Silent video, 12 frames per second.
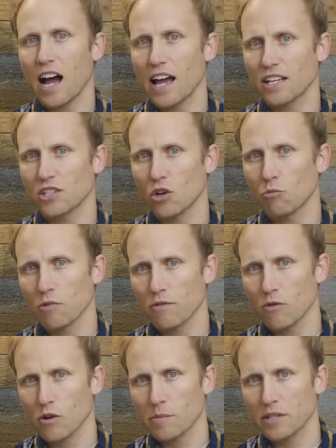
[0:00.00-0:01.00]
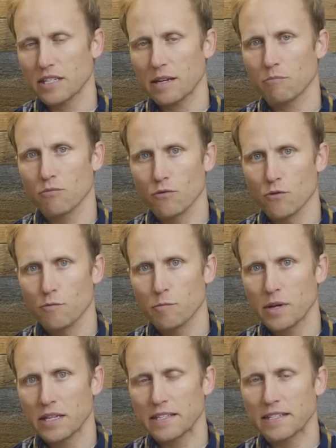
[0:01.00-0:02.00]
ISO performance
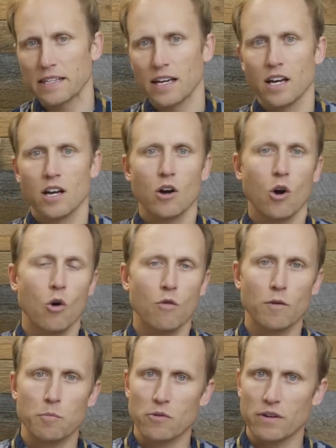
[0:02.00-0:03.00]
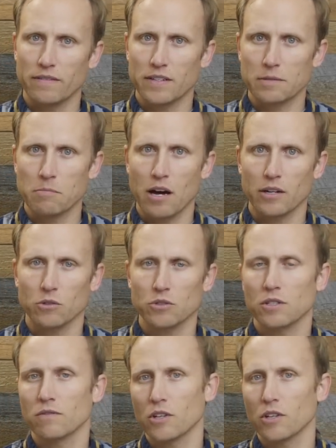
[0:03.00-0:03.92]
improvements over previous models.